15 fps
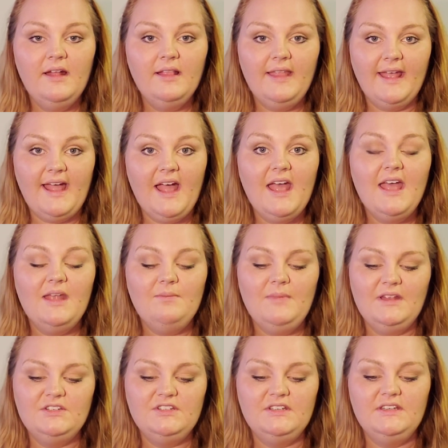Like I had
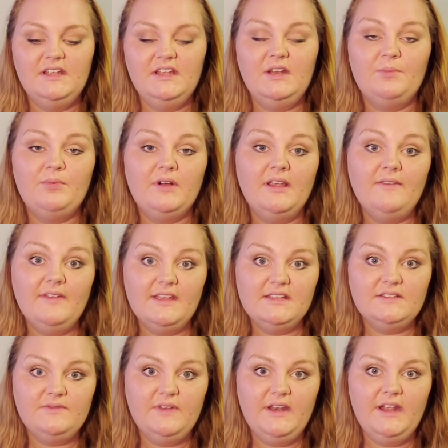mentioned in a
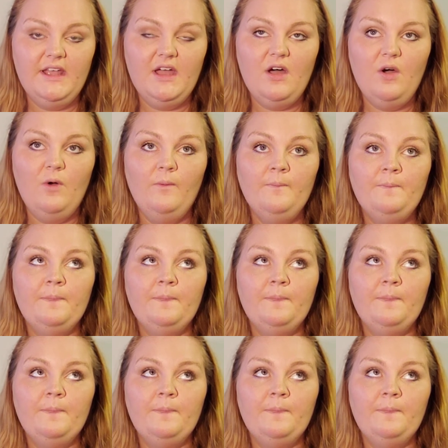previous video,